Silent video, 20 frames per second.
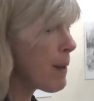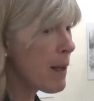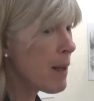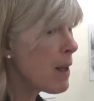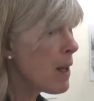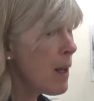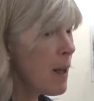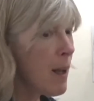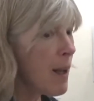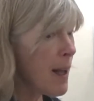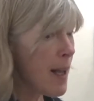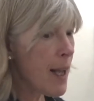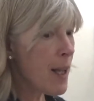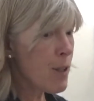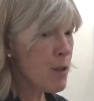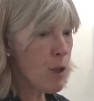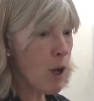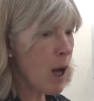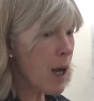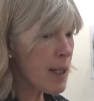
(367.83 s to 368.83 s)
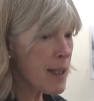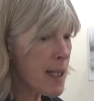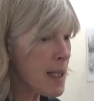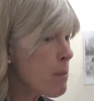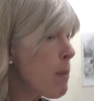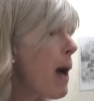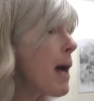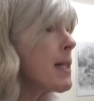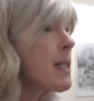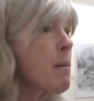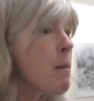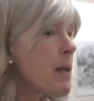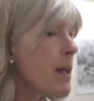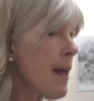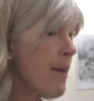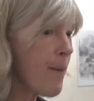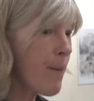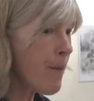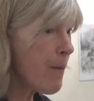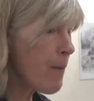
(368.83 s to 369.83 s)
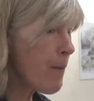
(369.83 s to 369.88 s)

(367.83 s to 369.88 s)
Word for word: And in dogs, it's possible that,